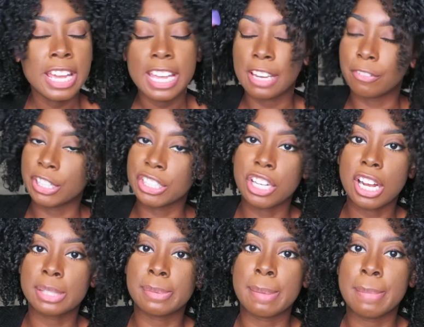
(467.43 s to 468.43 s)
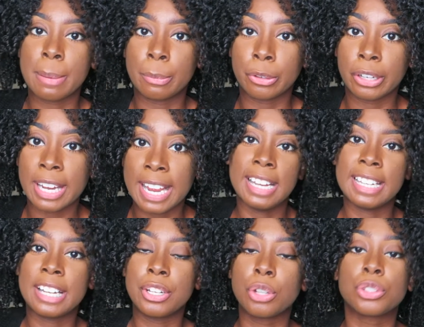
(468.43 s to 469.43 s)
it rejogs my memory and I
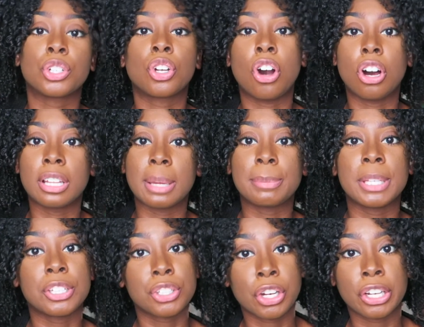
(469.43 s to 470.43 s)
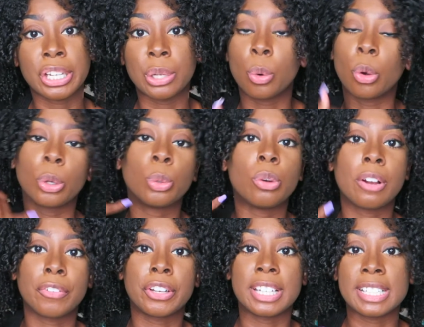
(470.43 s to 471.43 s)
know to call up the attorney or
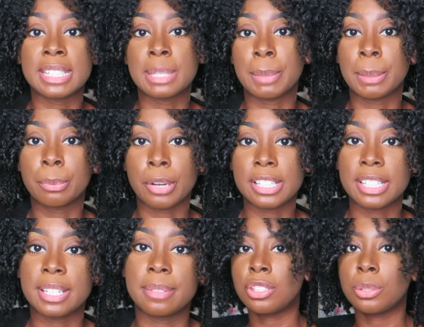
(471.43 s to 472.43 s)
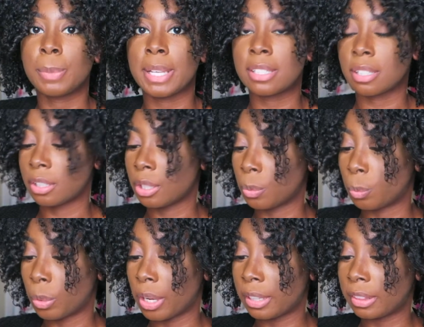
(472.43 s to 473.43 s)
whoever needs to be present. This is basically
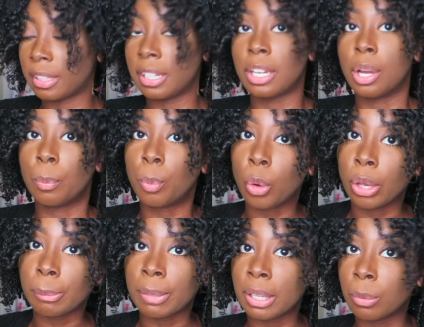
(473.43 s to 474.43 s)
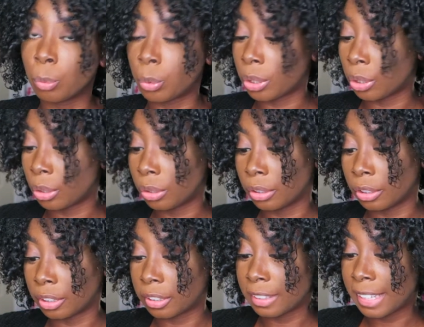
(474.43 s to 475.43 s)
what the appointment will
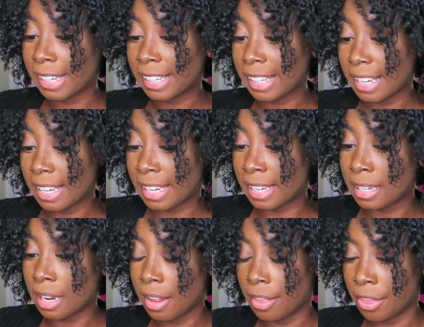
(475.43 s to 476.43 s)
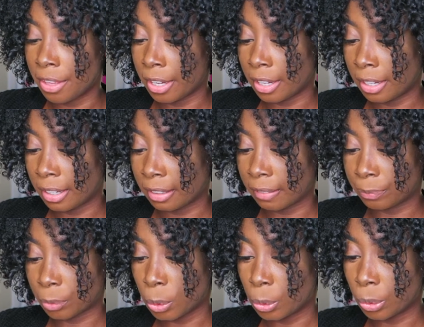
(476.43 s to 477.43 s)
look like in the
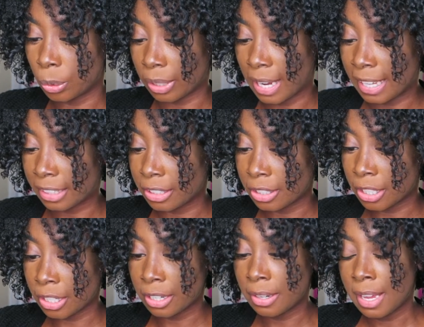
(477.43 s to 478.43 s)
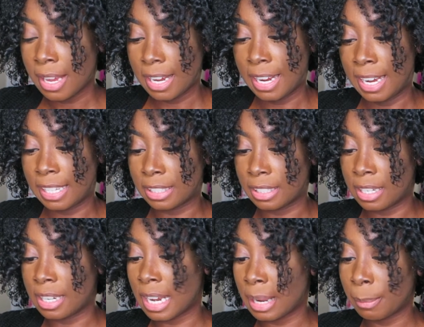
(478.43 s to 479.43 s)
Google Calendar. It has the
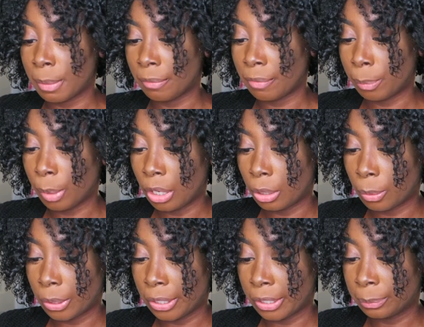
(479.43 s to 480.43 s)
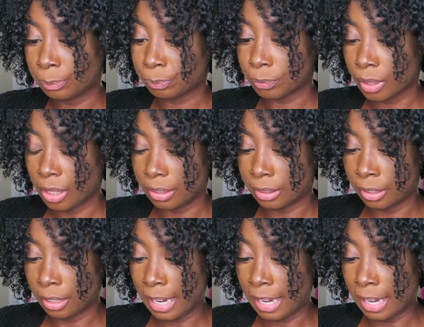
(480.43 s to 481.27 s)
name of the borrower, the